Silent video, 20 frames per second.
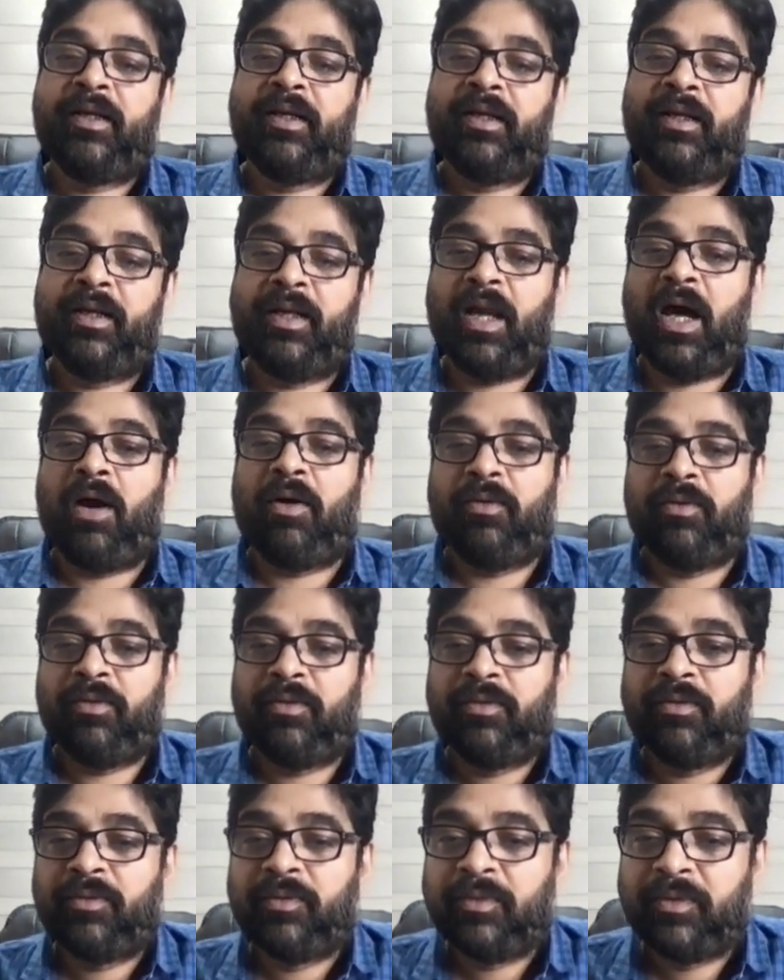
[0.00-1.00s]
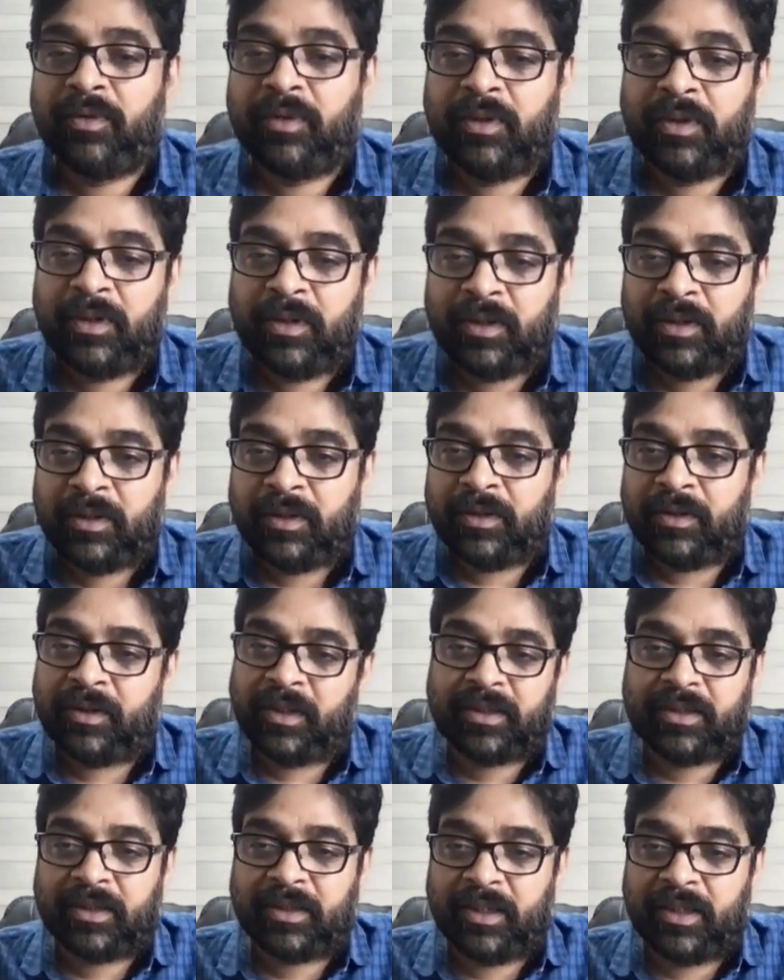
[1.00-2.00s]
Now,
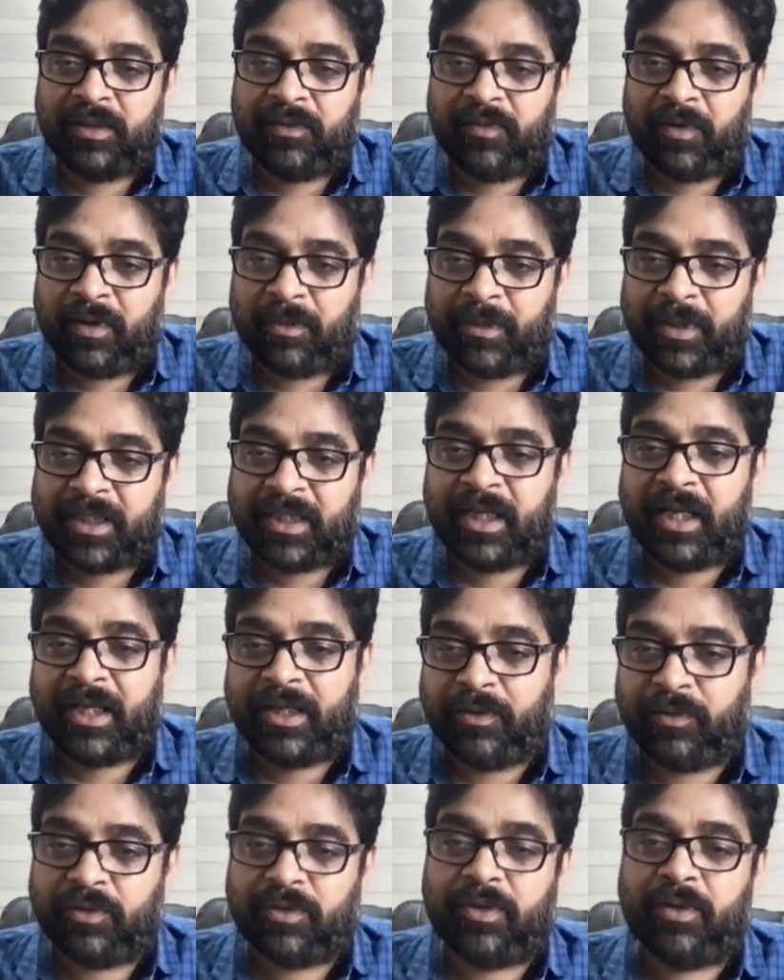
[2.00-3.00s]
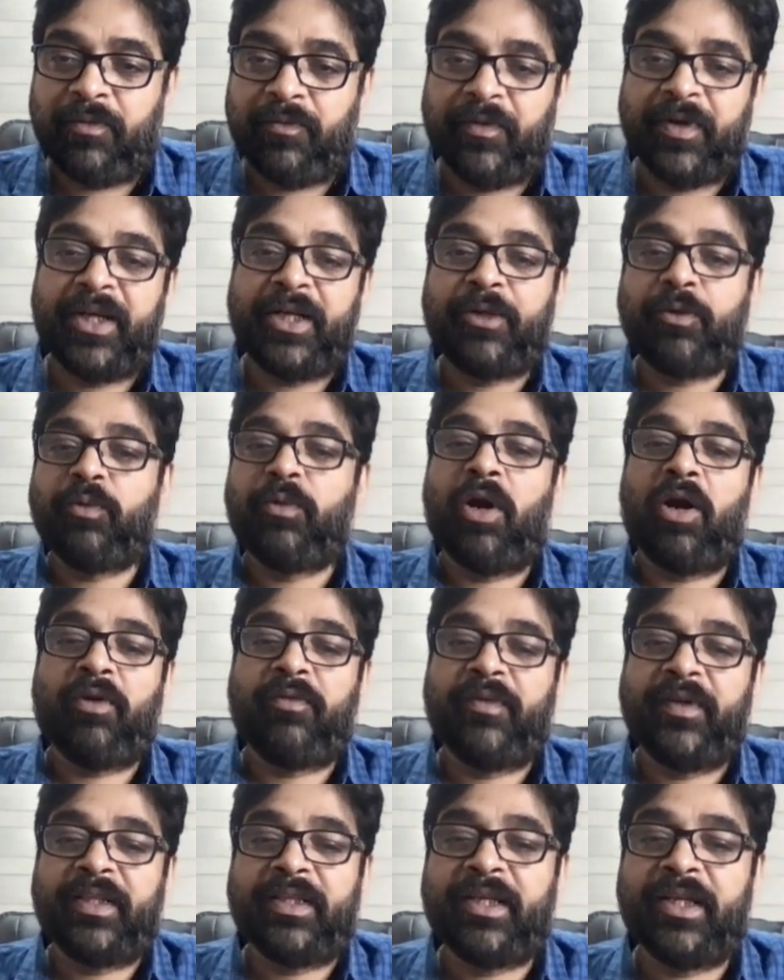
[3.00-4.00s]
this information I use. V2 dot
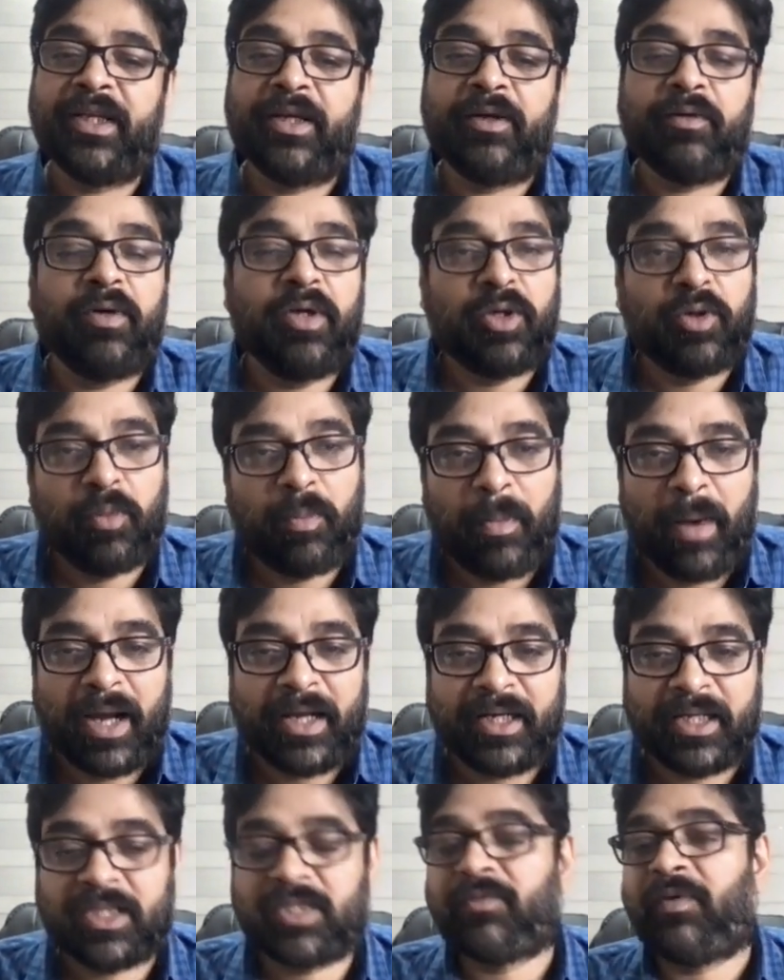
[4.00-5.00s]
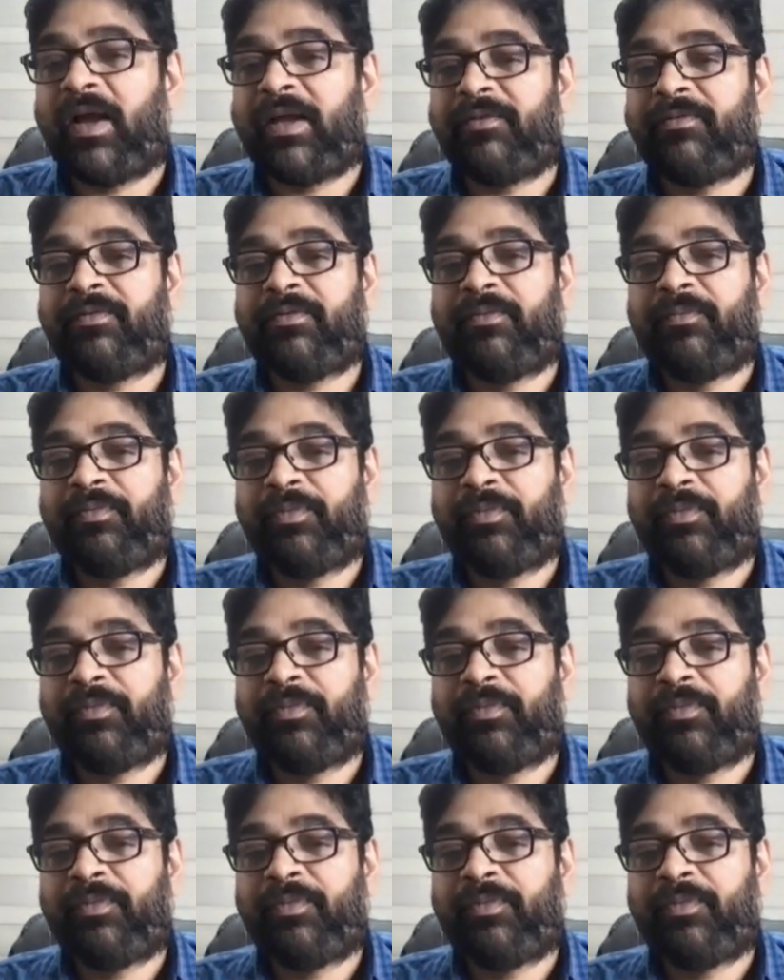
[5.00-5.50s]
V3 equal to minus 5.